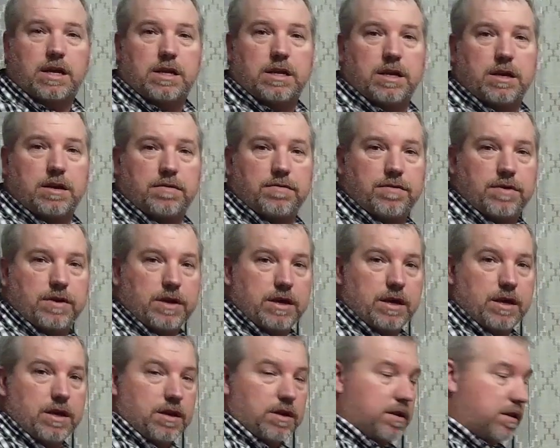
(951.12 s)
live
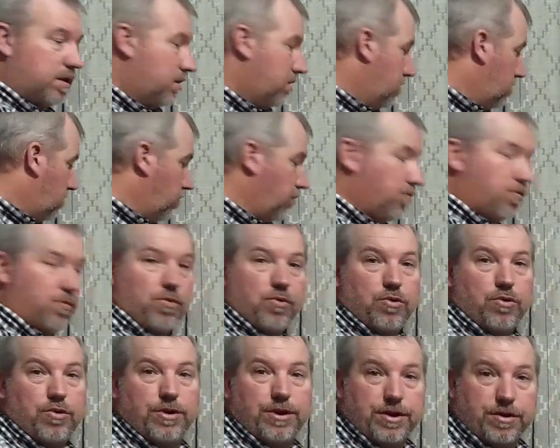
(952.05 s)
in
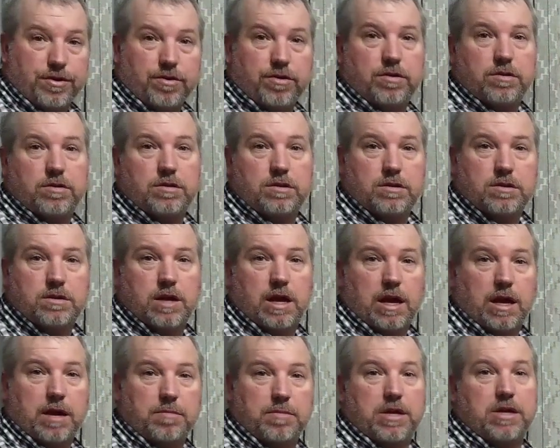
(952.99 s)
rural,
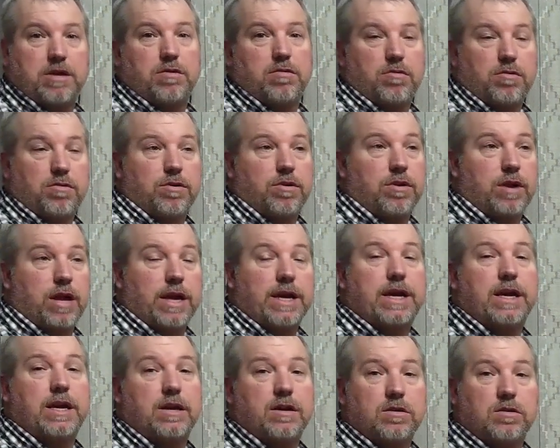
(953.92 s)
like
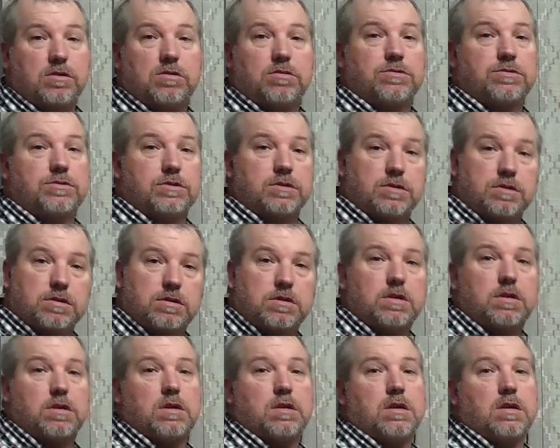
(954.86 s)
hills
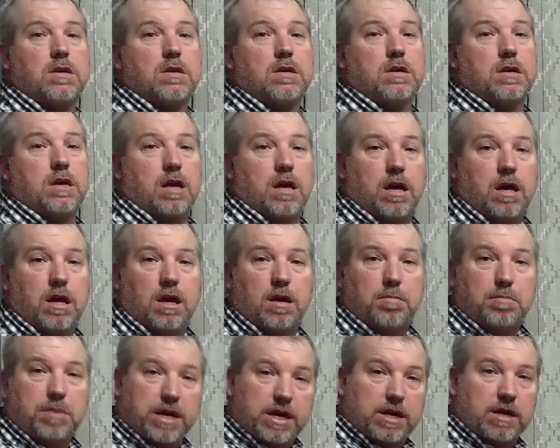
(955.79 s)

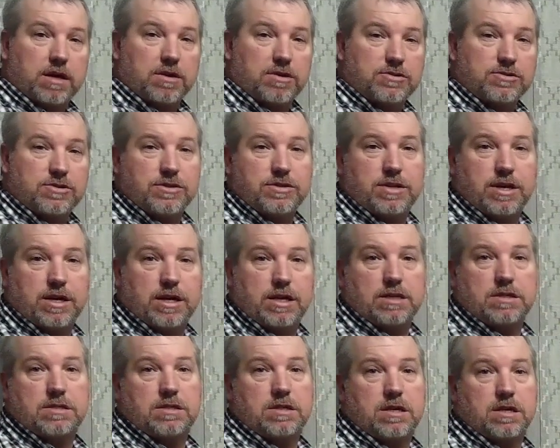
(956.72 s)
and big hills and
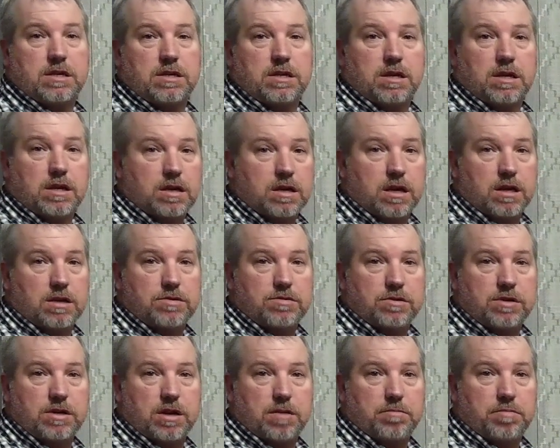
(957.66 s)
things in the
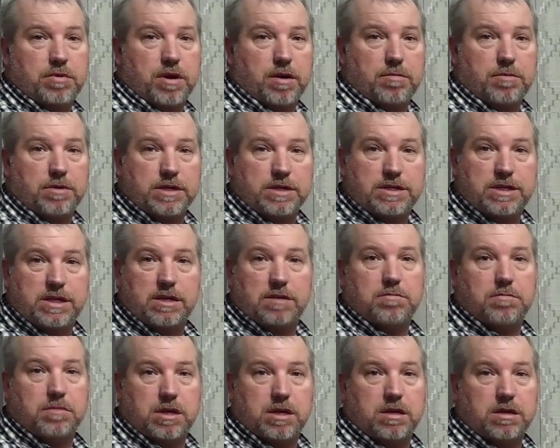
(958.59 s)
country. I'm probably
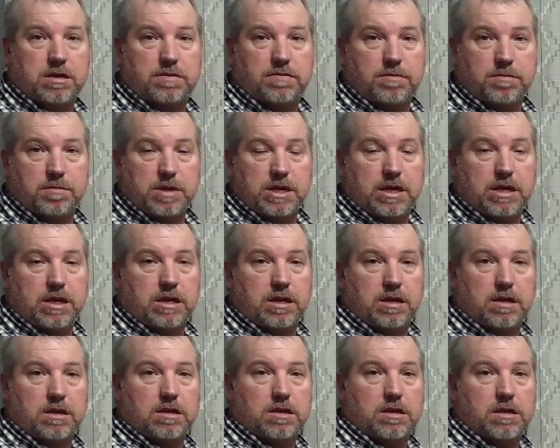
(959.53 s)
10 minutes from any